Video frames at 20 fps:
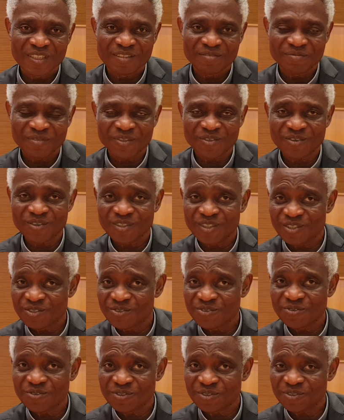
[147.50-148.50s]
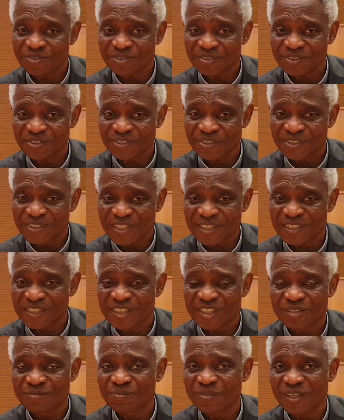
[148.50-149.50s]
Because the tool doesn't
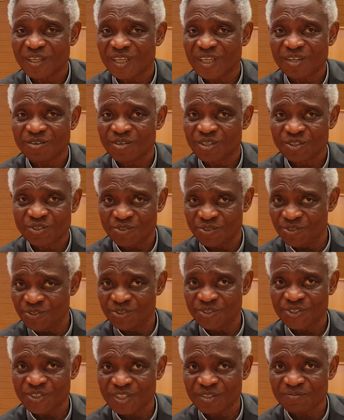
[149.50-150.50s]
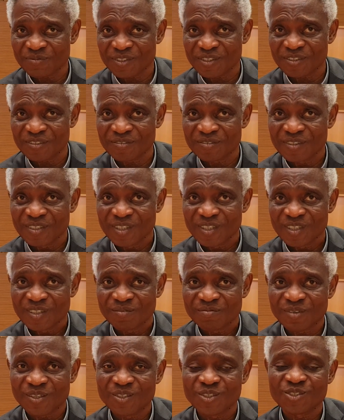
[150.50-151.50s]
simply allow us to use something,
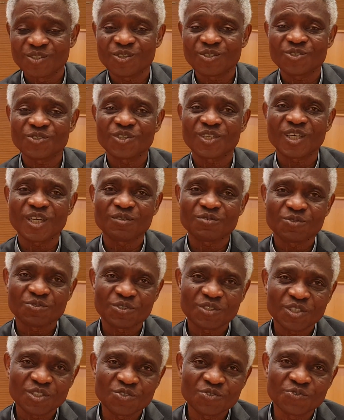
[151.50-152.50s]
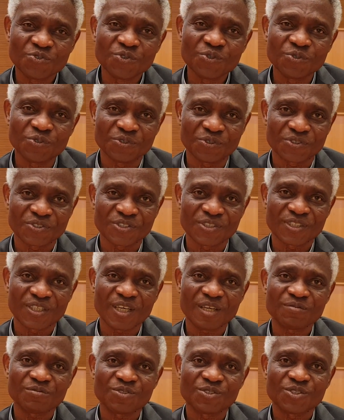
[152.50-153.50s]
but it also comes with its rules. It
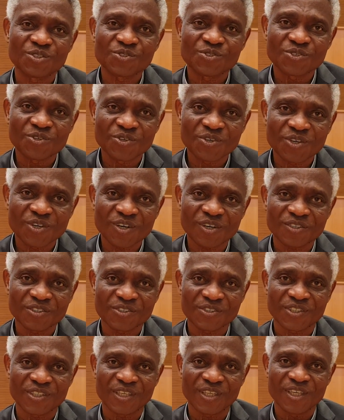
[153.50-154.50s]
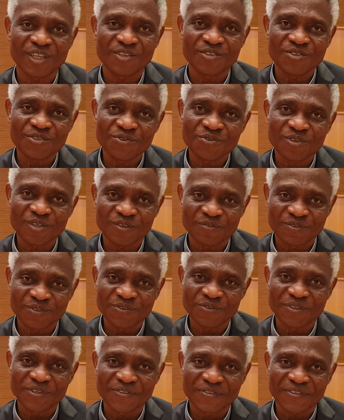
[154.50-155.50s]
comes with its own culture, a new way of
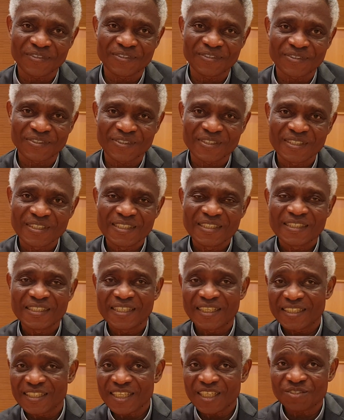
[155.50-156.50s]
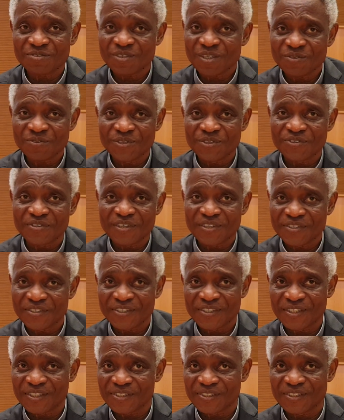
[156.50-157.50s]
doing things. And that's what we're trying to
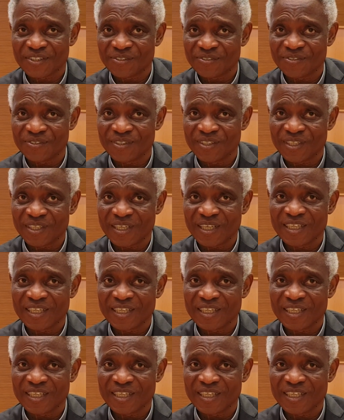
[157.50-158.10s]
consider together.